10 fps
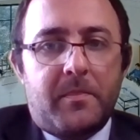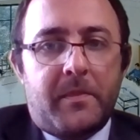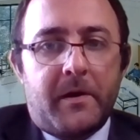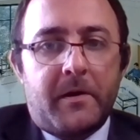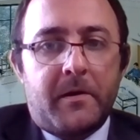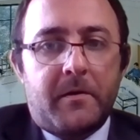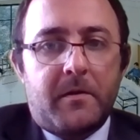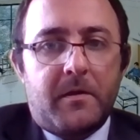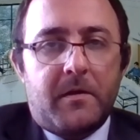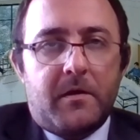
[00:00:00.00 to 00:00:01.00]

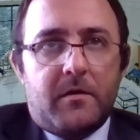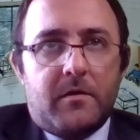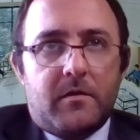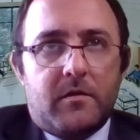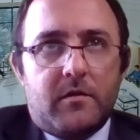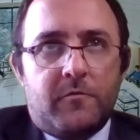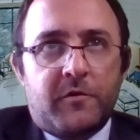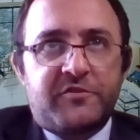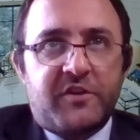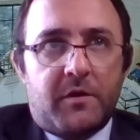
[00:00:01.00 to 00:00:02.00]
For
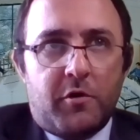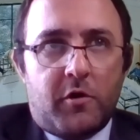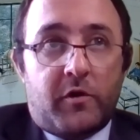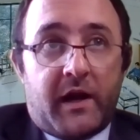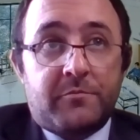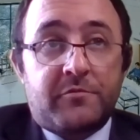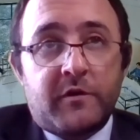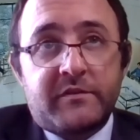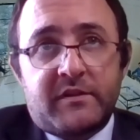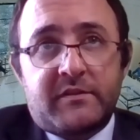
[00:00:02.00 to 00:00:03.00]
some programs, for
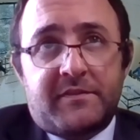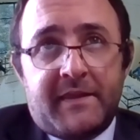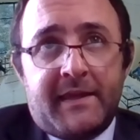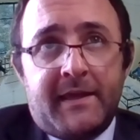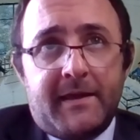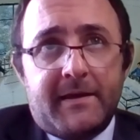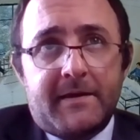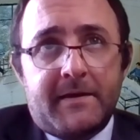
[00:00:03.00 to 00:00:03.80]
instance, the